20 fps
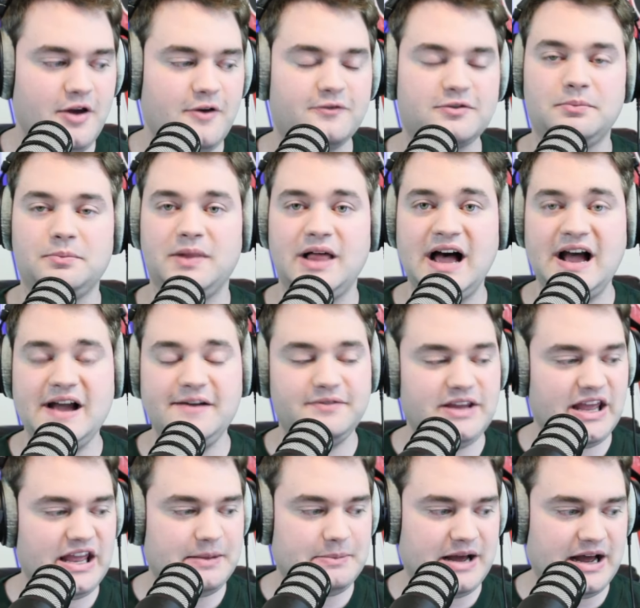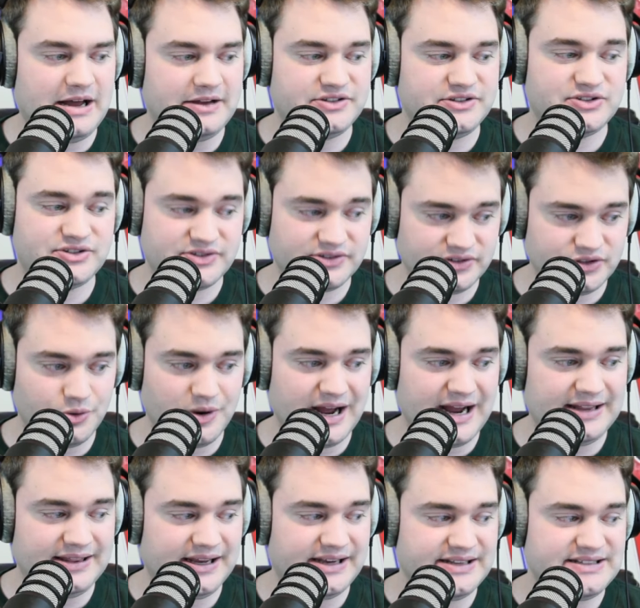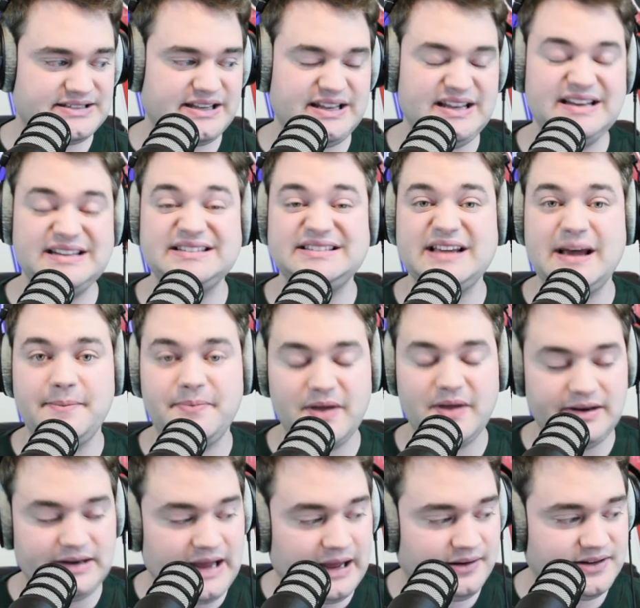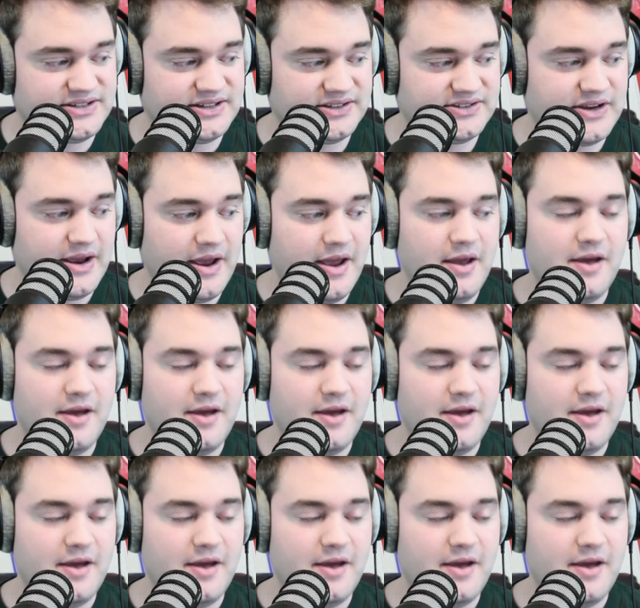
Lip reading: from live game to highlights to in-depth analysis.